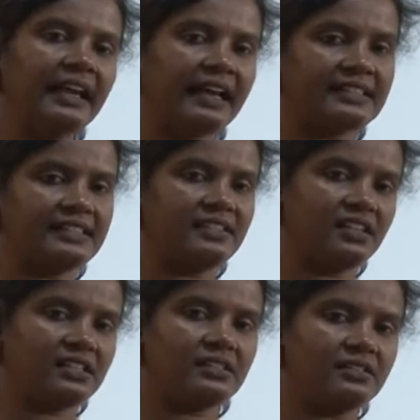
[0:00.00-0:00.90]
etc
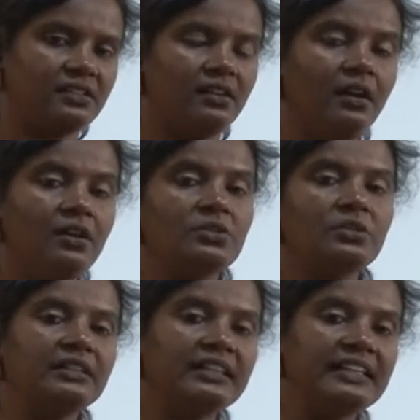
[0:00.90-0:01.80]
etc
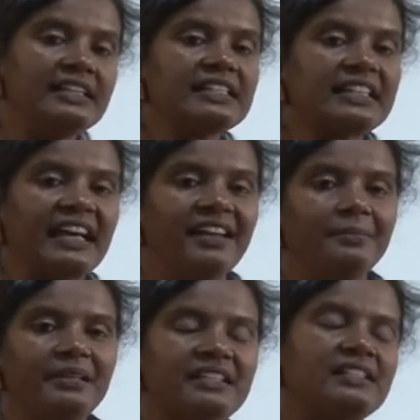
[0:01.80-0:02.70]
so these can
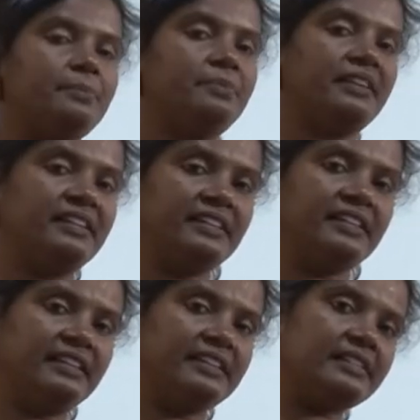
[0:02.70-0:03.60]
be separated
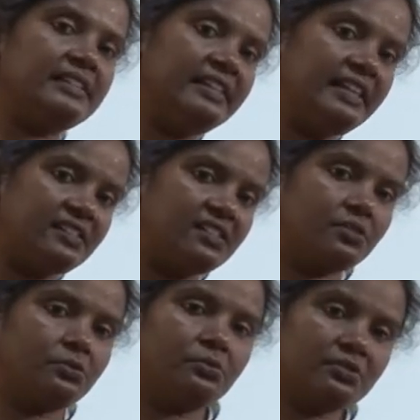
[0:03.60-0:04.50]
easily at the
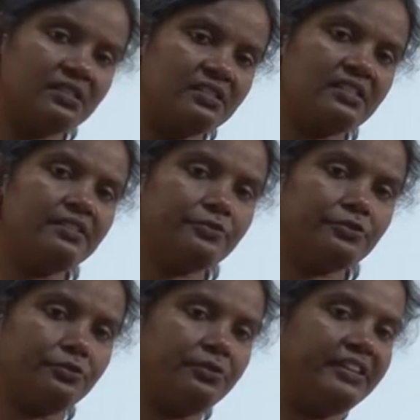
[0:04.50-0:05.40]
source itself
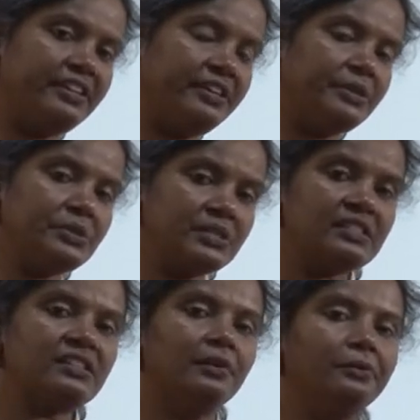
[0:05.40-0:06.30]
so it
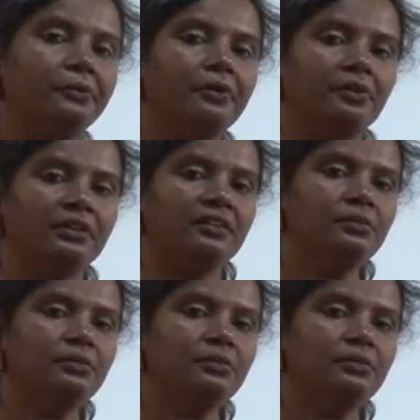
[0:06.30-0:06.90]
reduces the load on the